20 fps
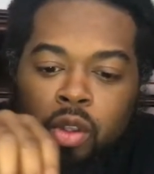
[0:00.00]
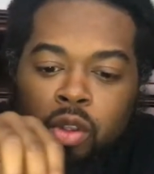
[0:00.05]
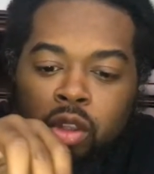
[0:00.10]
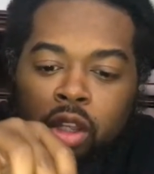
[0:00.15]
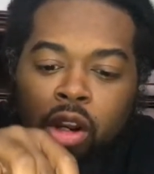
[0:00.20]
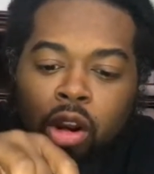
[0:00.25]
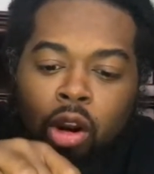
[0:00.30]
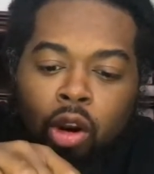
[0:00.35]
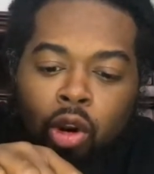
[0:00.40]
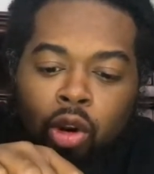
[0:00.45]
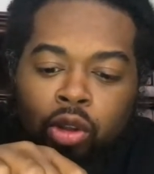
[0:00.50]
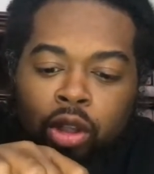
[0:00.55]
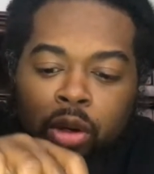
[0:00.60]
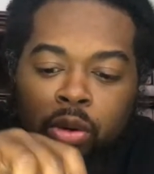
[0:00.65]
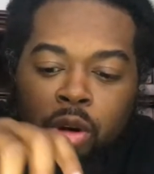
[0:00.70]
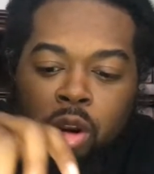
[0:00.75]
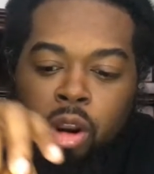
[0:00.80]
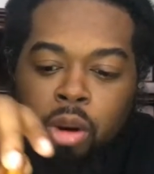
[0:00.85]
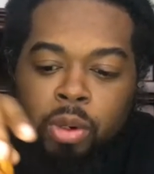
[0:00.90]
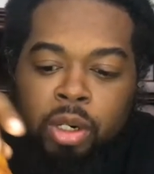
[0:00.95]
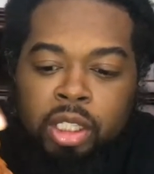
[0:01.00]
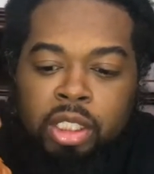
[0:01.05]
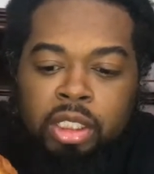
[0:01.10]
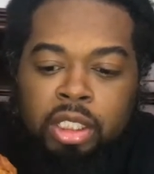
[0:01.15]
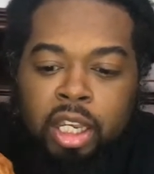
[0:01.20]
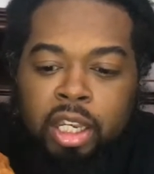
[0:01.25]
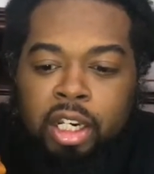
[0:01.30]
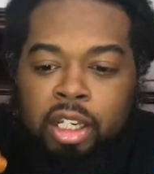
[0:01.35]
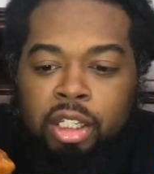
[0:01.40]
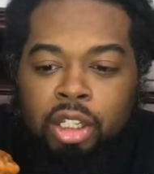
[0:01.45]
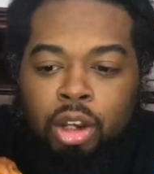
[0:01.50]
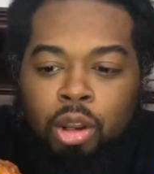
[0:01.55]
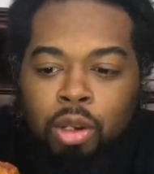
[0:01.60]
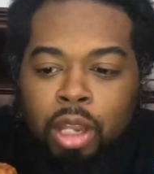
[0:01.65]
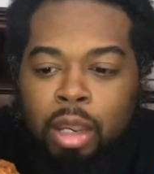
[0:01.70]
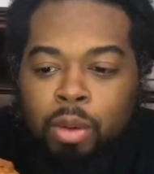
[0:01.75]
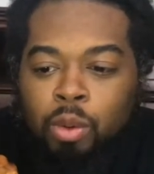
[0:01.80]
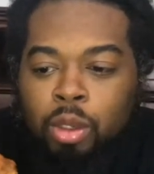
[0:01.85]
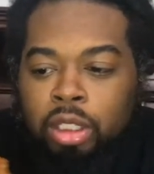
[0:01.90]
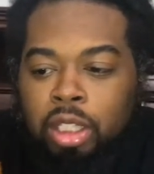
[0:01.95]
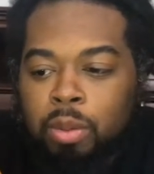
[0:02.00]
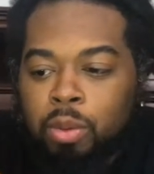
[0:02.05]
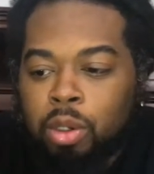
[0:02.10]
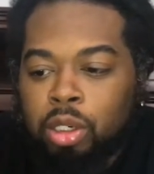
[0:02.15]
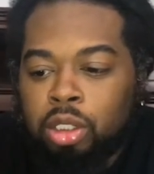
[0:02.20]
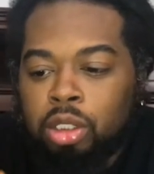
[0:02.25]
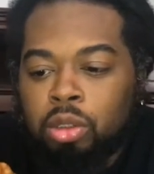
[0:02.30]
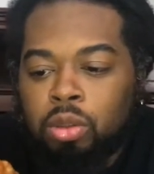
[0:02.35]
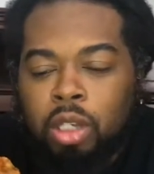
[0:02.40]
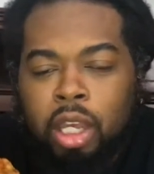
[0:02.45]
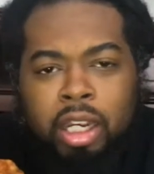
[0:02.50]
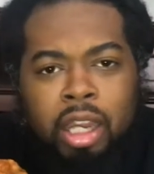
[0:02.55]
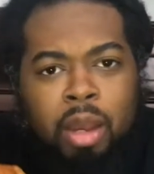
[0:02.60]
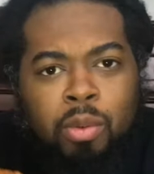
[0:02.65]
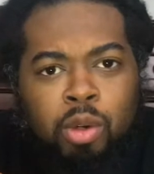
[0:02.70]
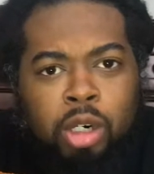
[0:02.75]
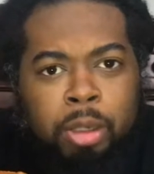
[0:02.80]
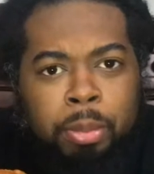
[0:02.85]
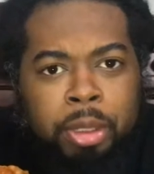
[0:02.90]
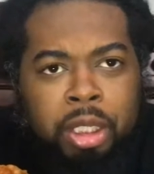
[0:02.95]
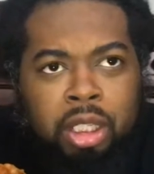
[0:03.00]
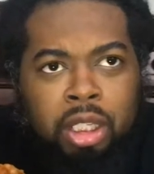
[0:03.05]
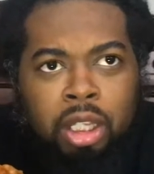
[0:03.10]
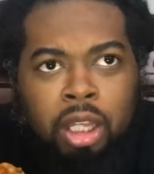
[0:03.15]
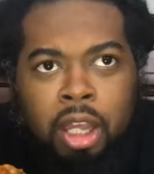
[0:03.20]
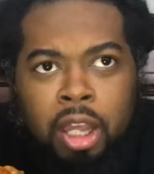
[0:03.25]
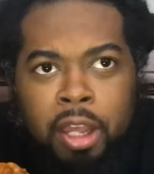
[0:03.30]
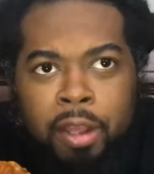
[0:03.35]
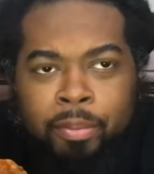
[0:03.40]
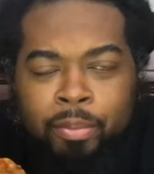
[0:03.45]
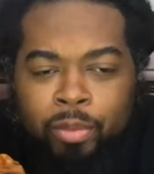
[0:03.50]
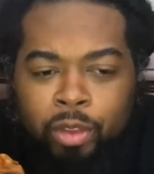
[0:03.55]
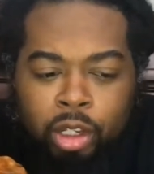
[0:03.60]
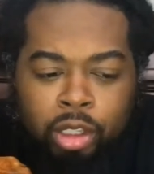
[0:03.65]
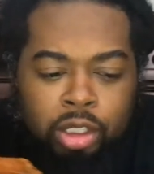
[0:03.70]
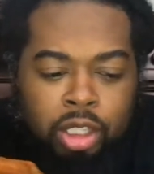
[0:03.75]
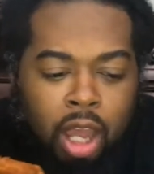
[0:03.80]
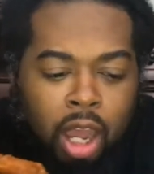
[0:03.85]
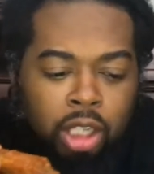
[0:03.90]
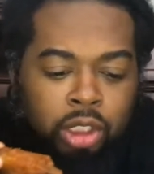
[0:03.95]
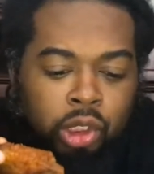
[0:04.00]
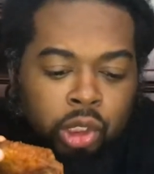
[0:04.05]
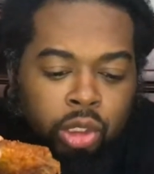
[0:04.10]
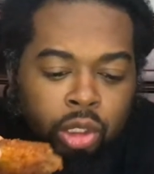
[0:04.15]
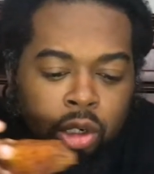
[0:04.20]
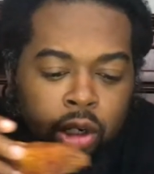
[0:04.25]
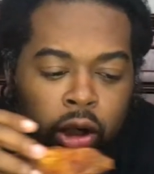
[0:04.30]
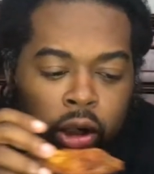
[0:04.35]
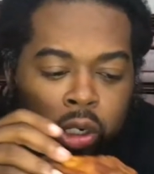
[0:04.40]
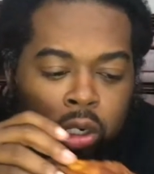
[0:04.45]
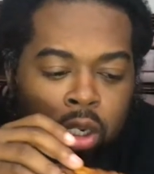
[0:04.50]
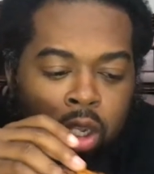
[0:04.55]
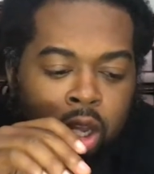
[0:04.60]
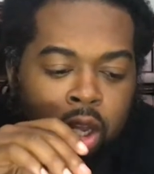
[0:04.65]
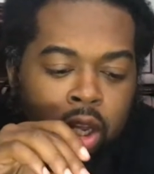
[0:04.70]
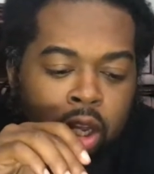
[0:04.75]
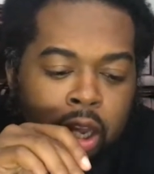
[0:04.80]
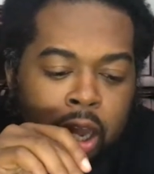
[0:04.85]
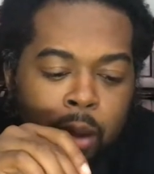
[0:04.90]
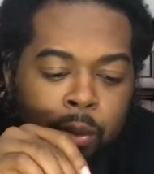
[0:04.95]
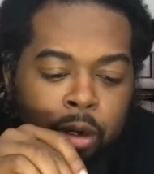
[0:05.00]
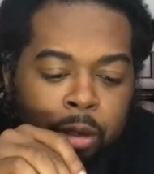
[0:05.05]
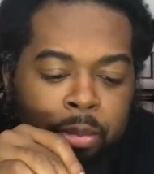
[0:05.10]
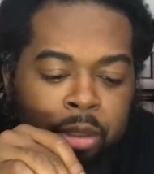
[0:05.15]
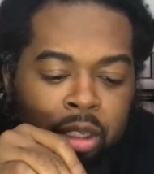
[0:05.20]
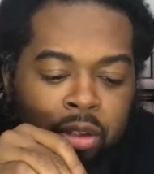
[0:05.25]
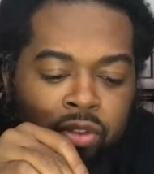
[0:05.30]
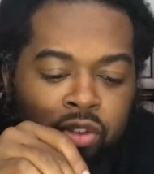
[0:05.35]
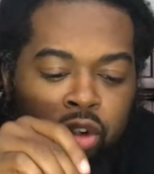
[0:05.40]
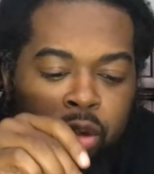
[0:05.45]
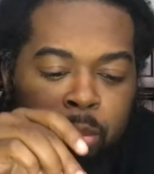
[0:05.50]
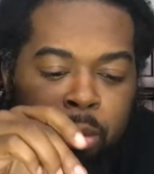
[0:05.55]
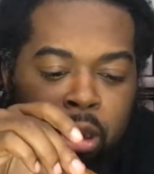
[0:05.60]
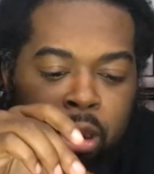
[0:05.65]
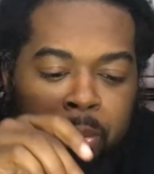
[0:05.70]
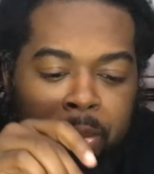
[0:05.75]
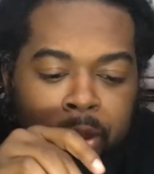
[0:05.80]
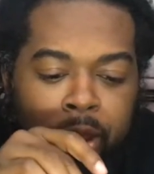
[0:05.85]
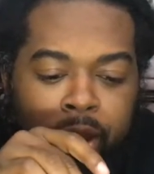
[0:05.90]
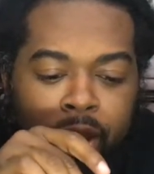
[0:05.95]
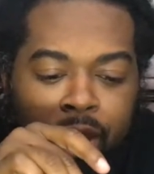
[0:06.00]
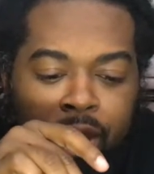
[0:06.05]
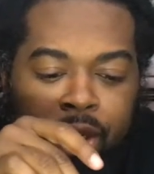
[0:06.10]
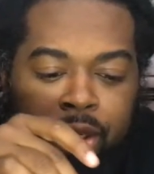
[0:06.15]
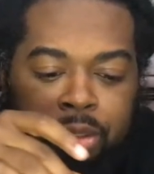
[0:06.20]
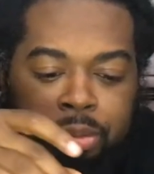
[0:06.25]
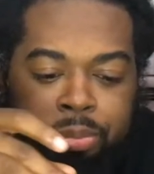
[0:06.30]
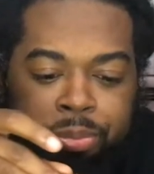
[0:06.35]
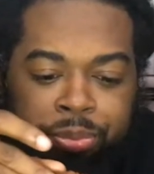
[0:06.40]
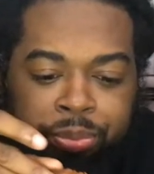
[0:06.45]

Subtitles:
they were already stating, you know, like what they want to do. Like, I want to be a doctor, or I want to be a football player.